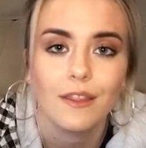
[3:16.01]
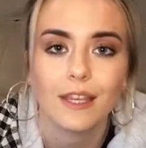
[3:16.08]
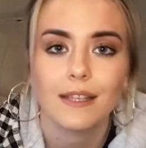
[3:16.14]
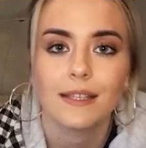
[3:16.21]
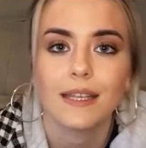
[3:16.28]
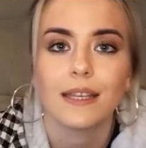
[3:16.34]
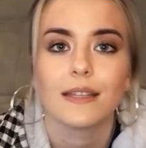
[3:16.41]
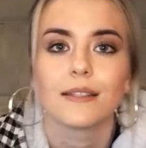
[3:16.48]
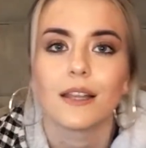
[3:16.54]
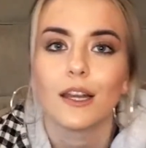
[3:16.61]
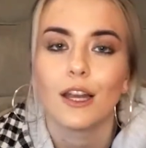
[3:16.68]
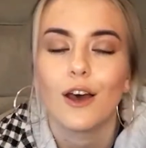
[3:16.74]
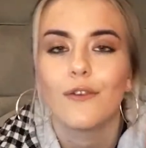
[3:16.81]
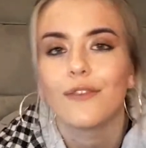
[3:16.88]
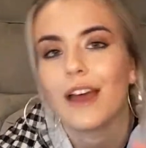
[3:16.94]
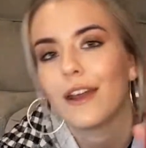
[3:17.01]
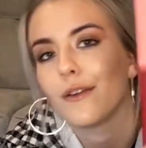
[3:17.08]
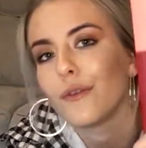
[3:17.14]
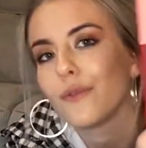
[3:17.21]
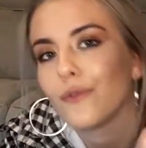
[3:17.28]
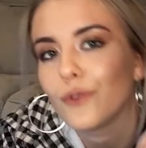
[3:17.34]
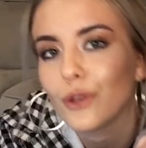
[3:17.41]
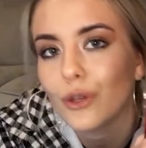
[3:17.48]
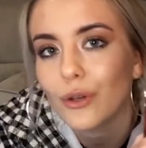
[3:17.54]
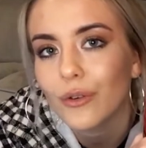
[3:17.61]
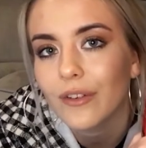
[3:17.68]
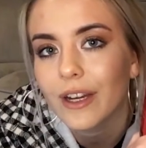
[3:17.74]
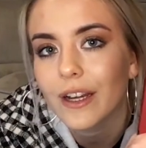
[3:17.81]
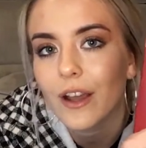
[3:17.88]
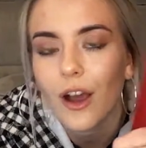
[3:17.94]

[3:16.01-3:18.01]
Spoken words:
This is Love and Fury.